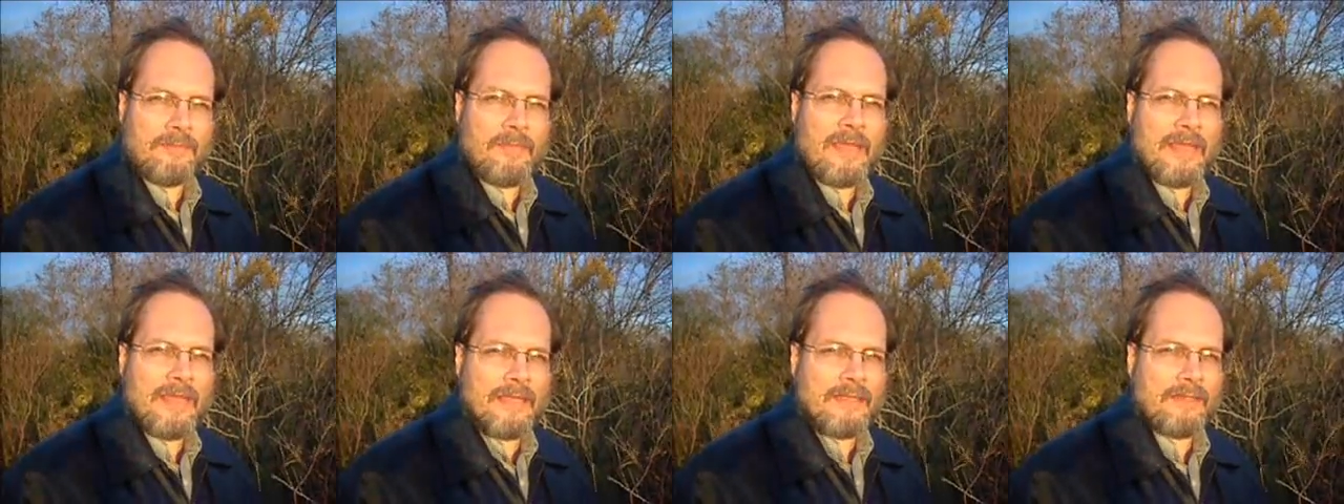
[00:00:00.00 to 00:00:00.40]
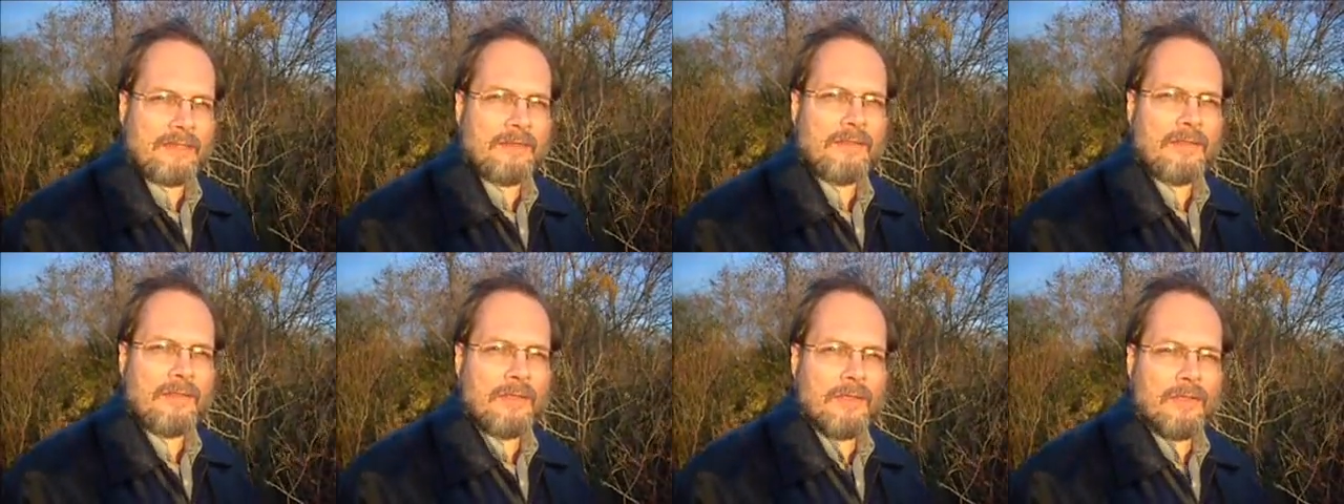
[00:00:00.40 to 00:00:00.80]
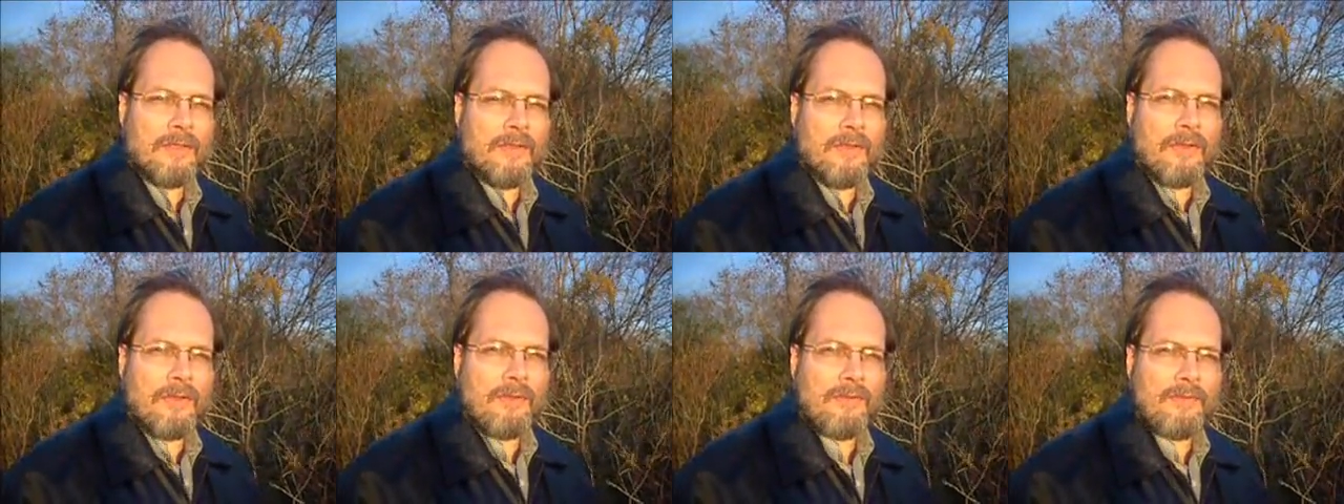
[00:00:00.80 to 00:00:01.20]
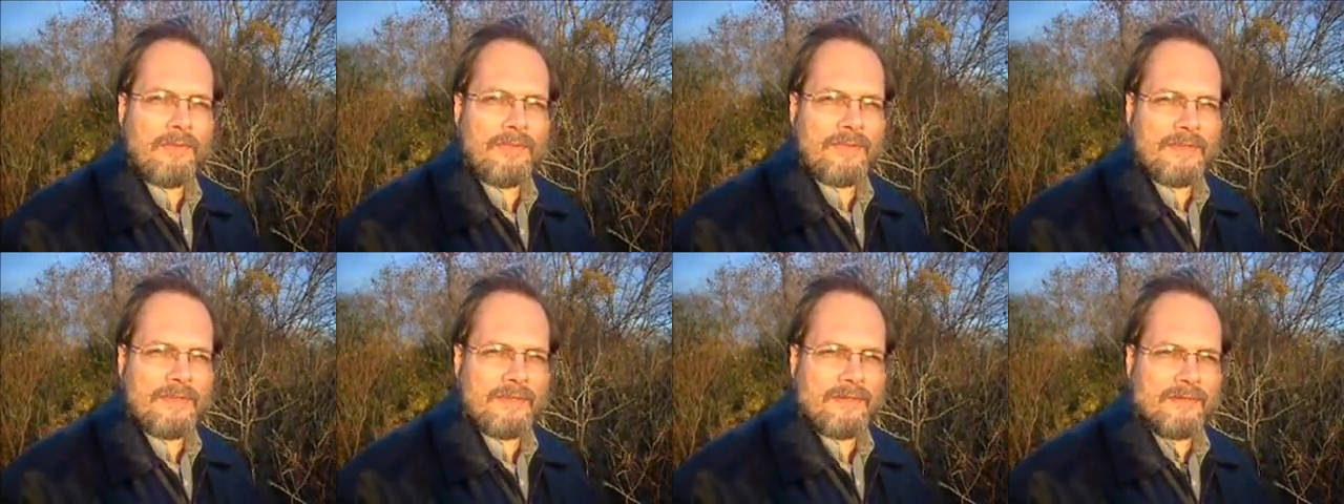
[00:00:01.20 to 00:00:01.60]
buying all
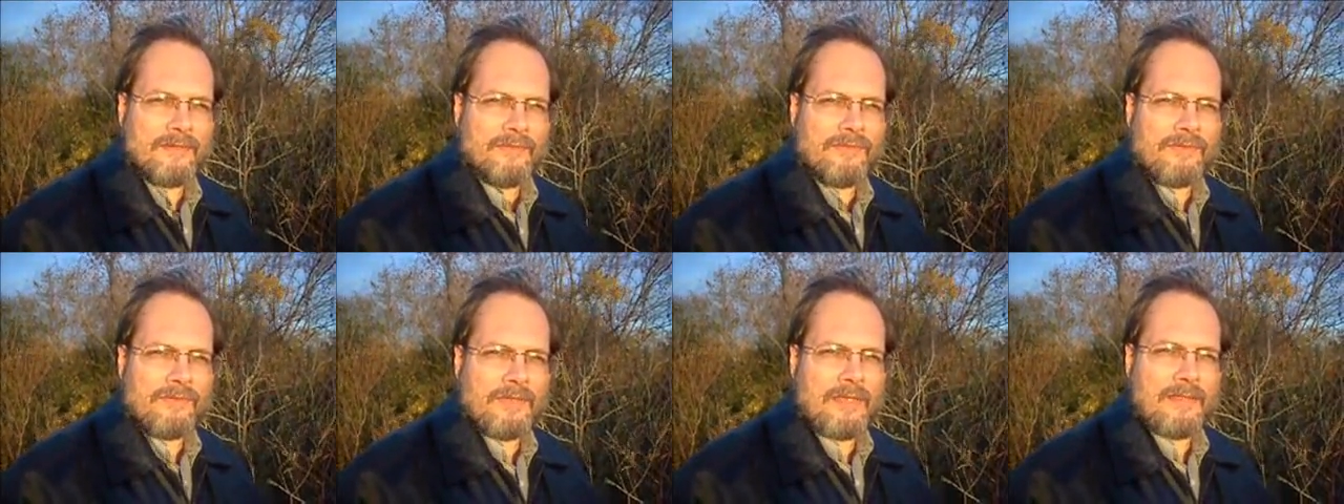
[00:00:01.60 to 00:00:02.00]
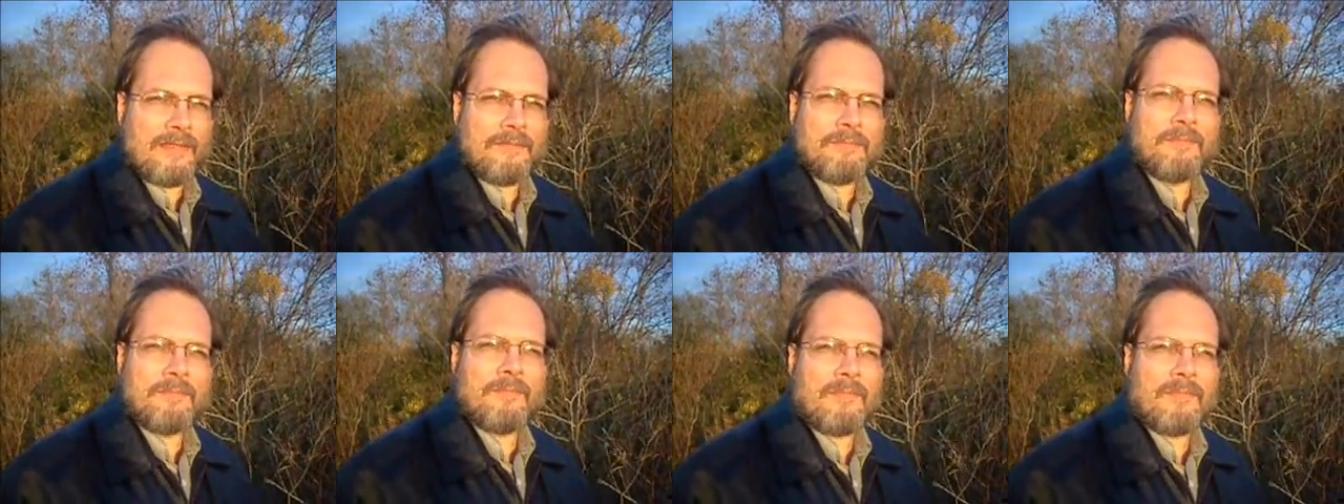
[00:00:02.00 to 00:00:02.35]
these uh,